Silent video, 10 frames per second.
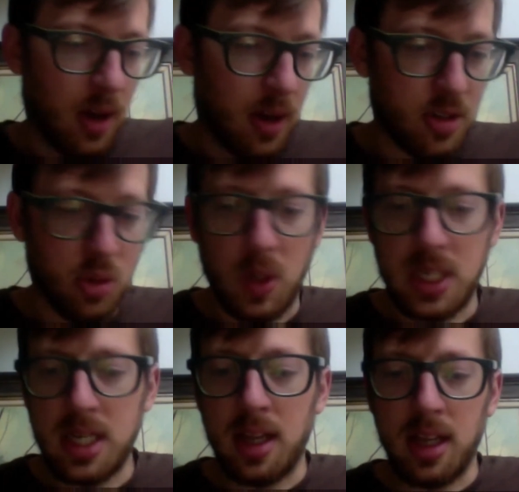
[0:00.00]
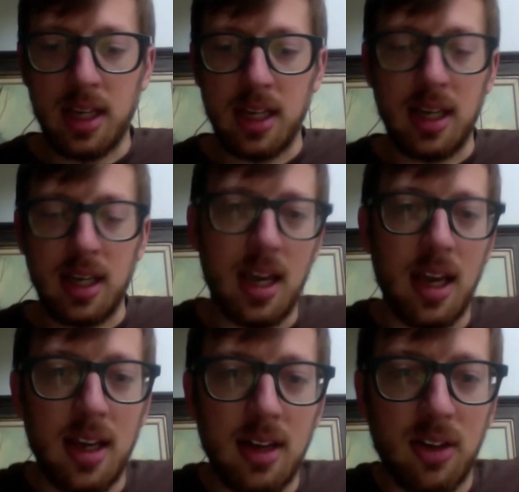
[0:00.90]
storytelling
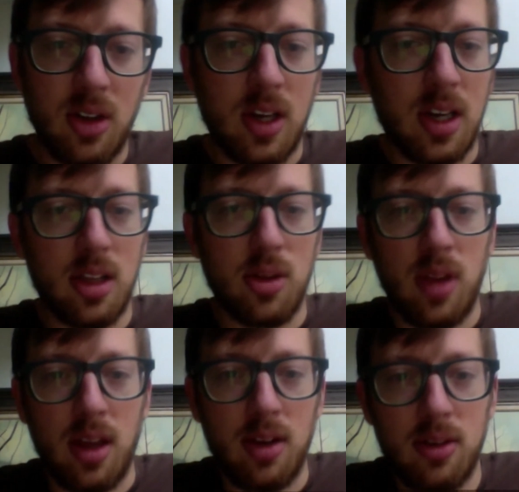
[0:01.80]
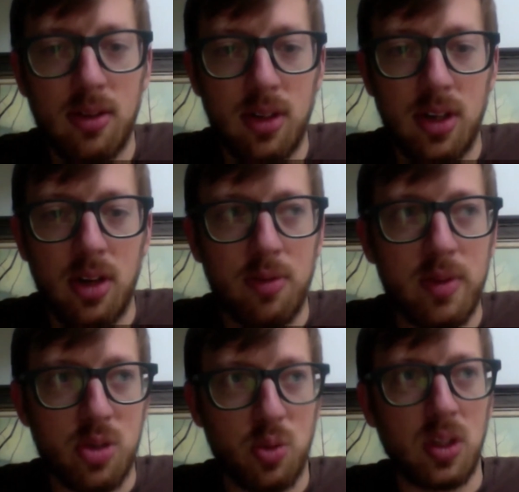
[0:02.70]
and looking at through that,
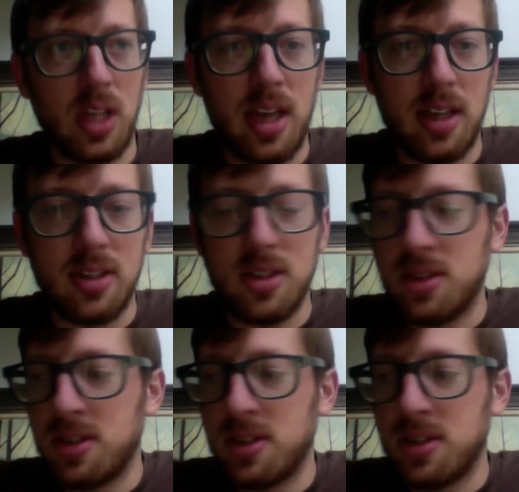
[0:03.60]
visual lens,